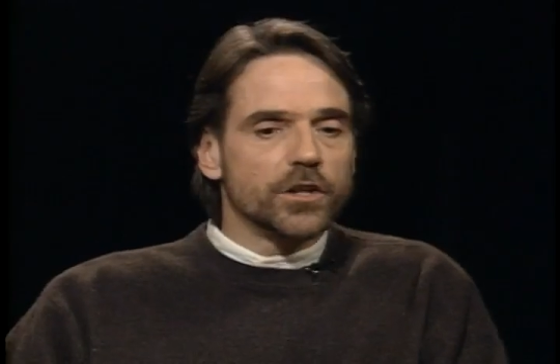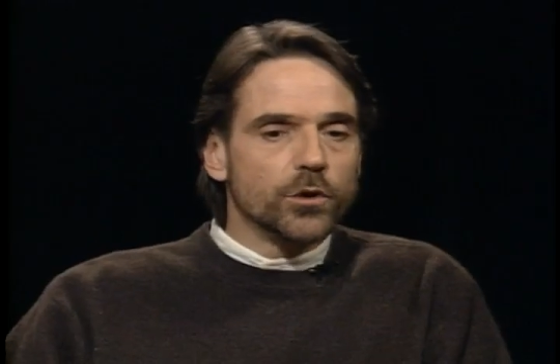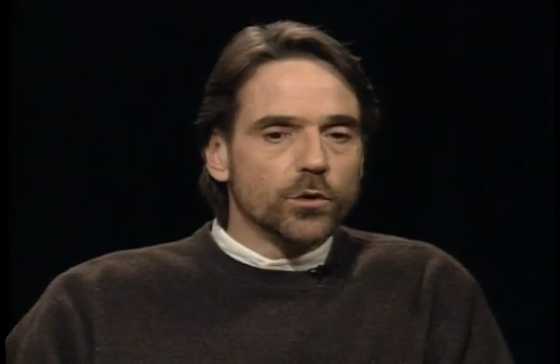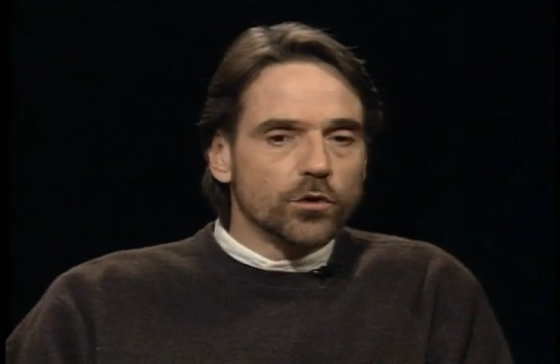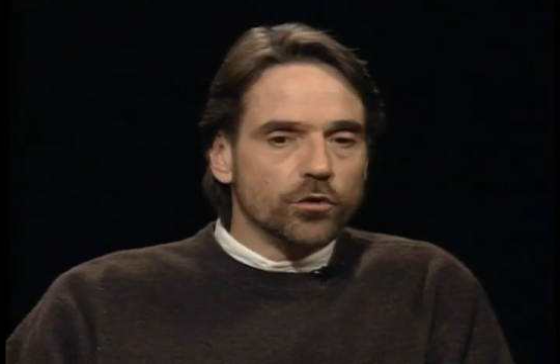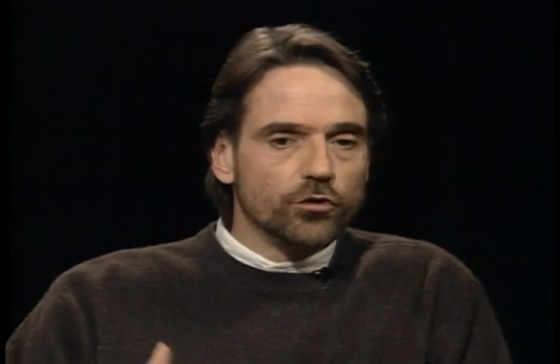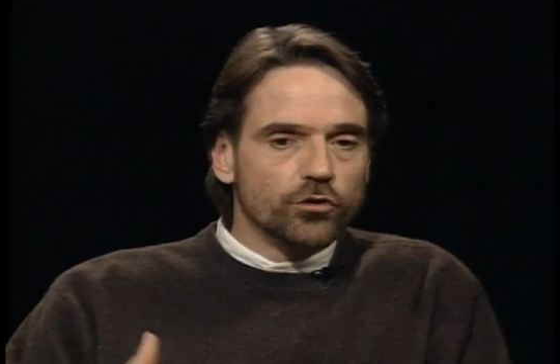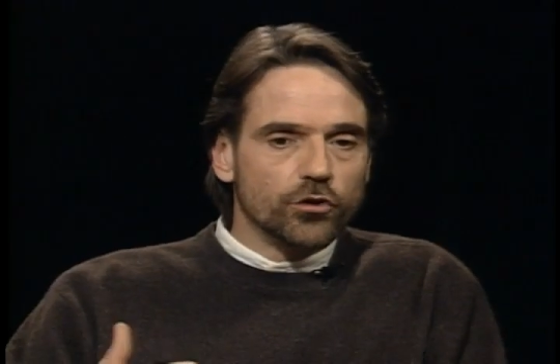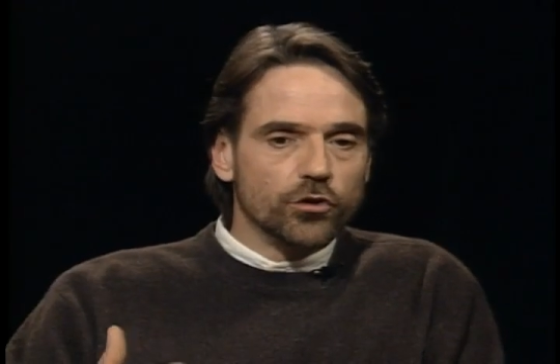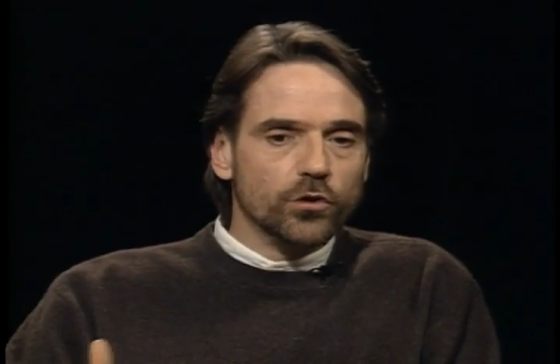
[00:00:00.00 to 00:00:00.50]
you
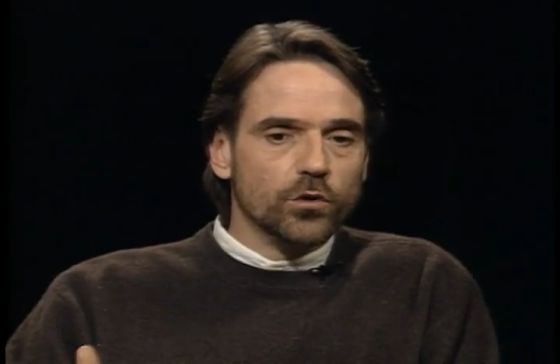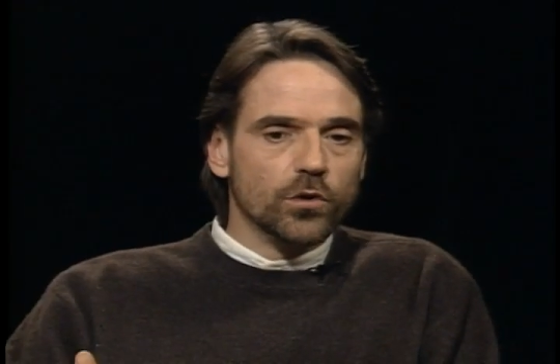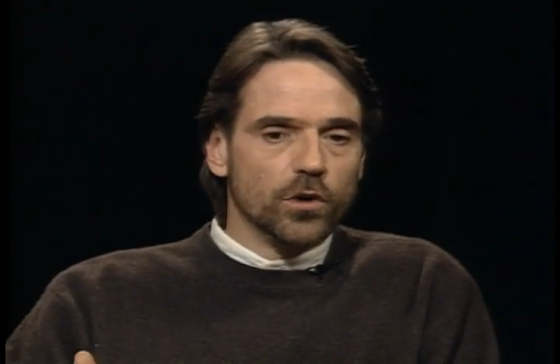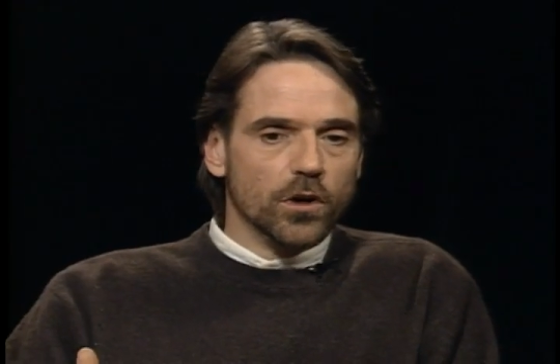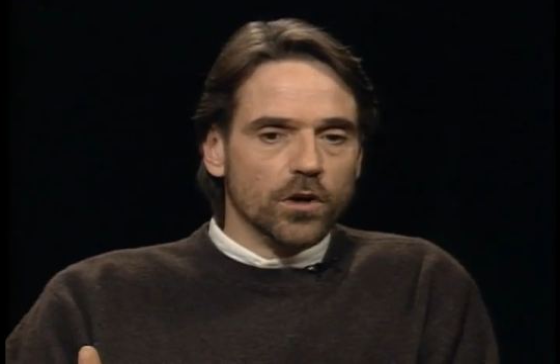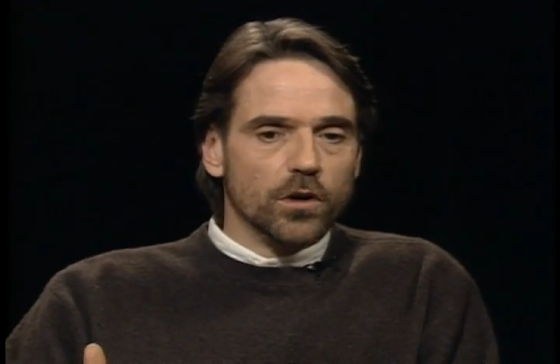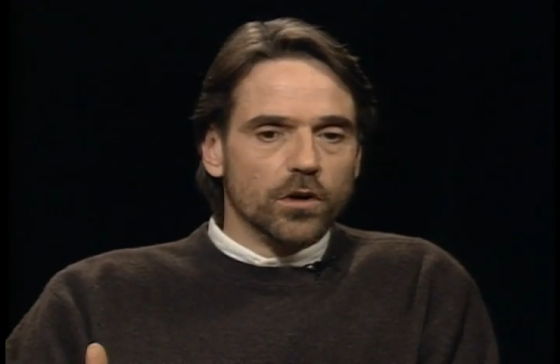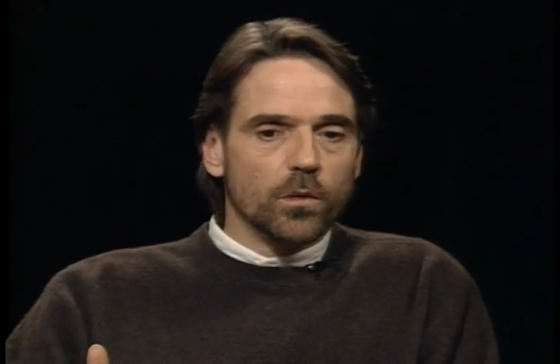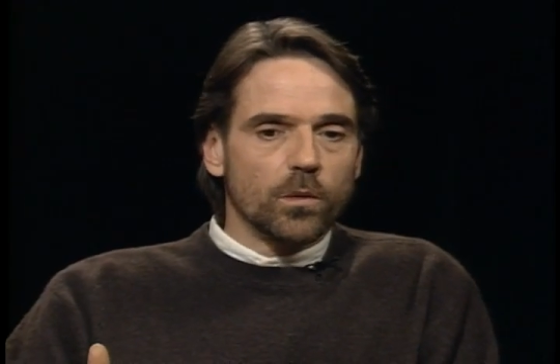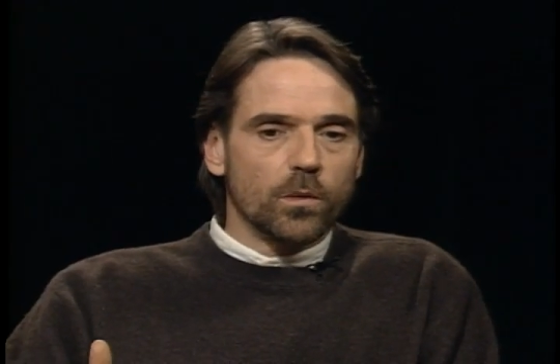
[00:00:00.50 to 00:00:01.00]
can do
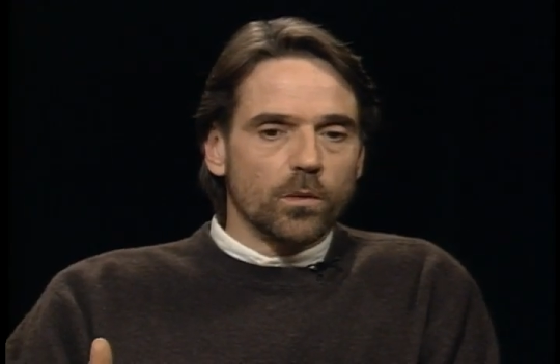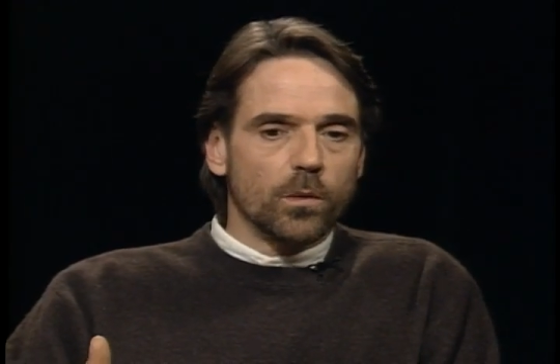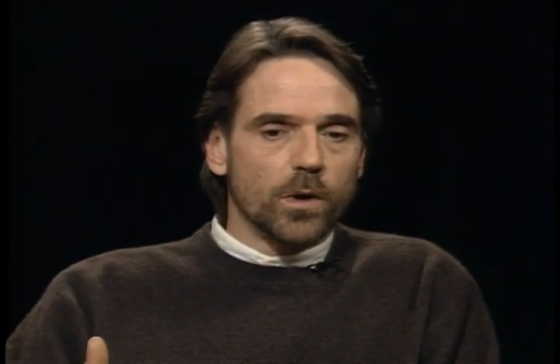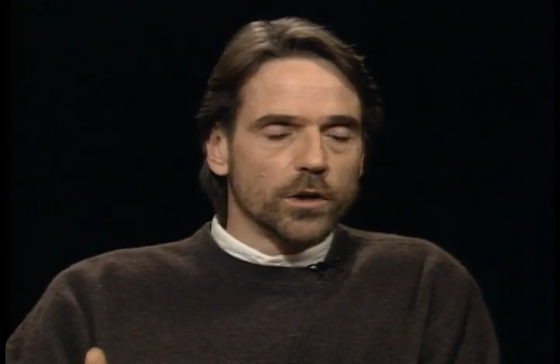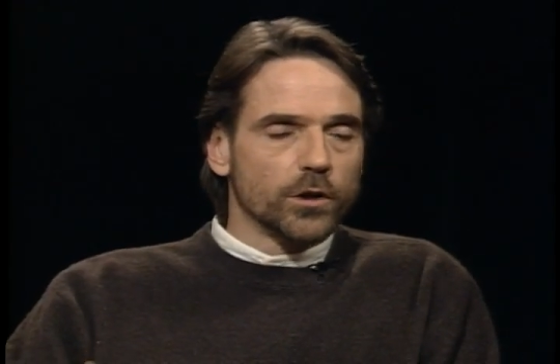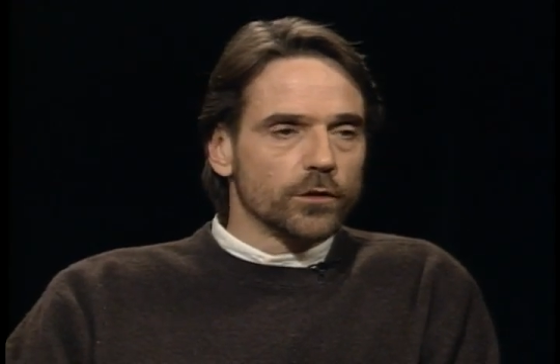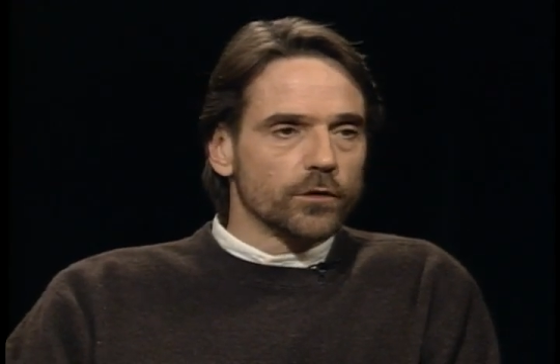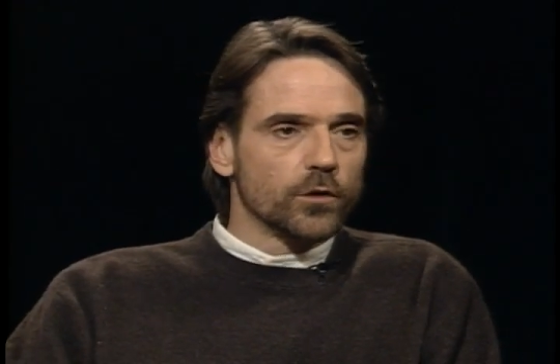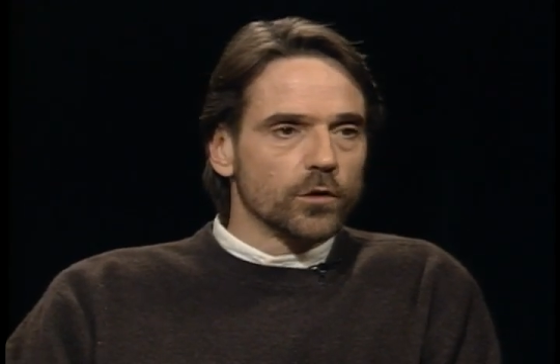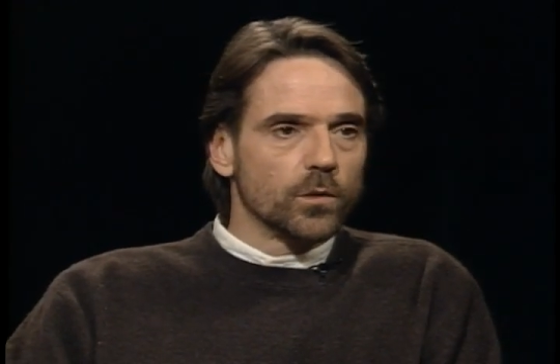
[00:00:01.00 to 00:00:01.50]

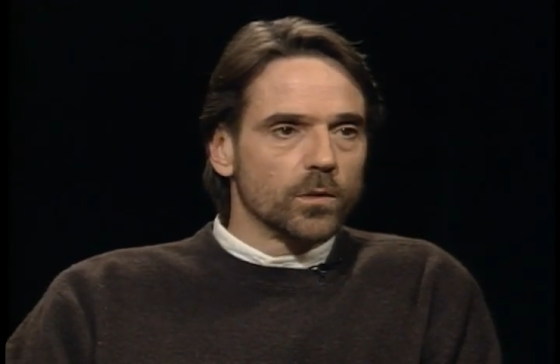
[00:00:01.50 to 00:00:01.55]
wonderful